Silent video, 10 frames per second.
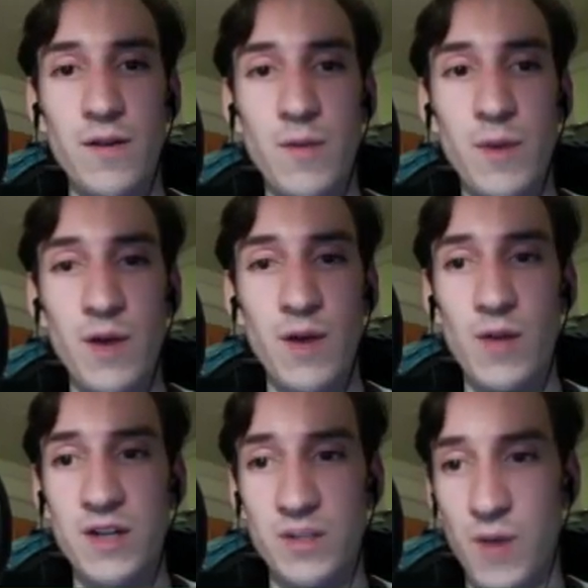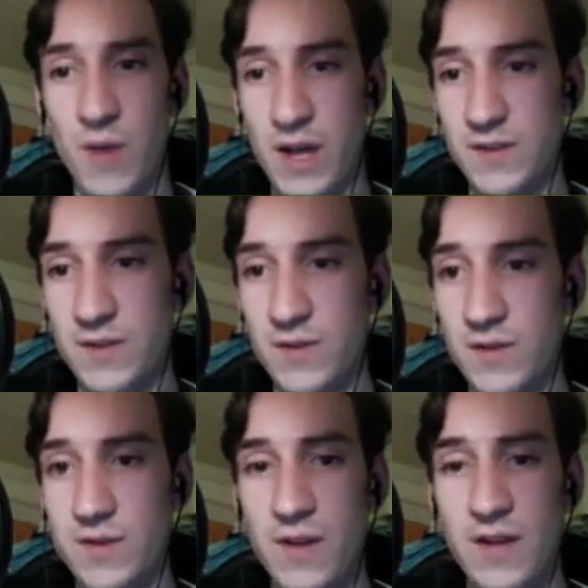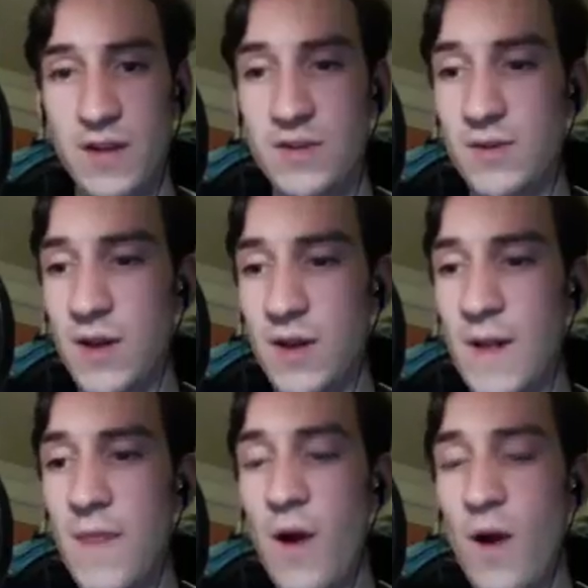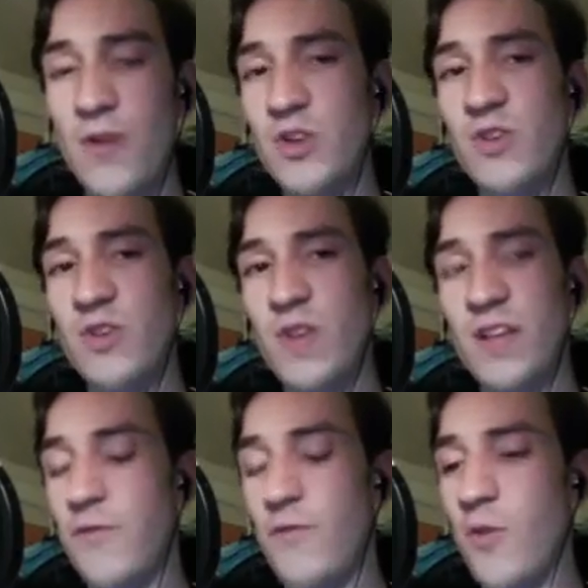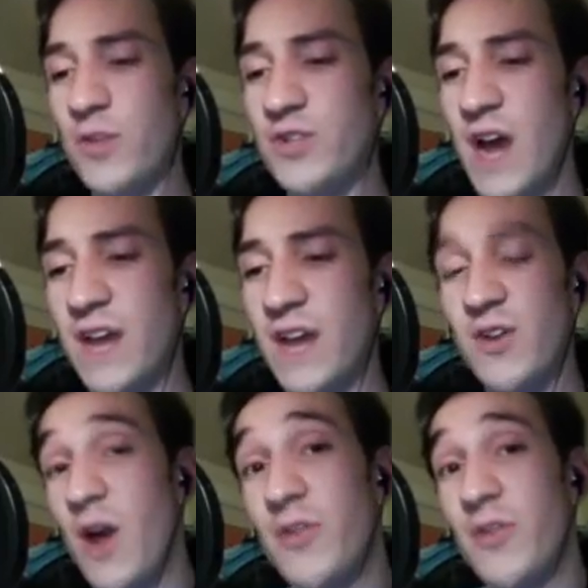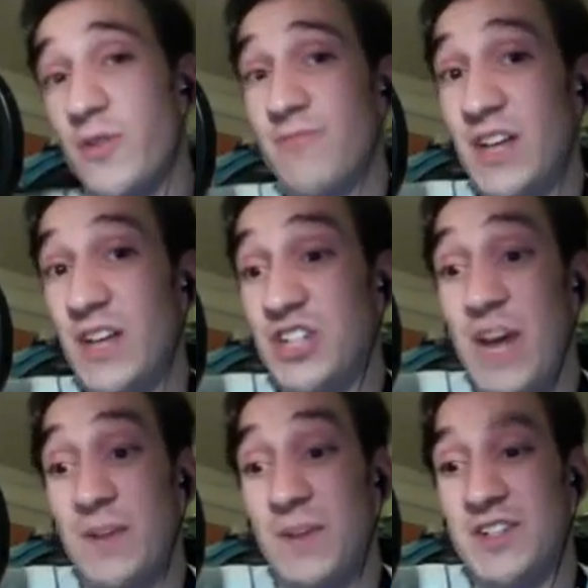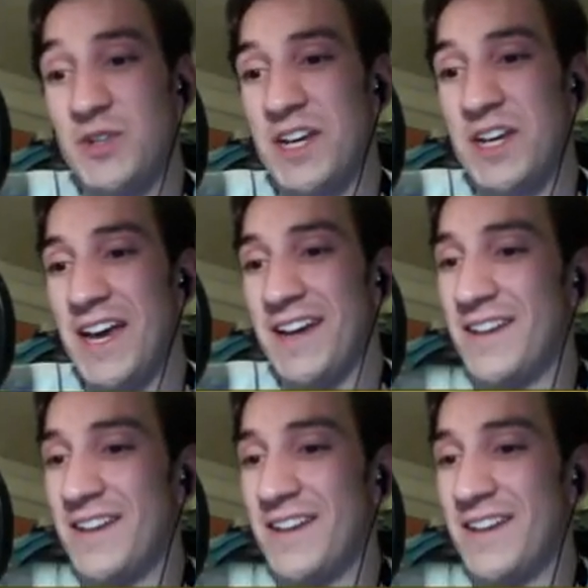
Maybe I will actually buy into it and do. There are other. You could run like Form of the Dragon. There are other enchantments you could get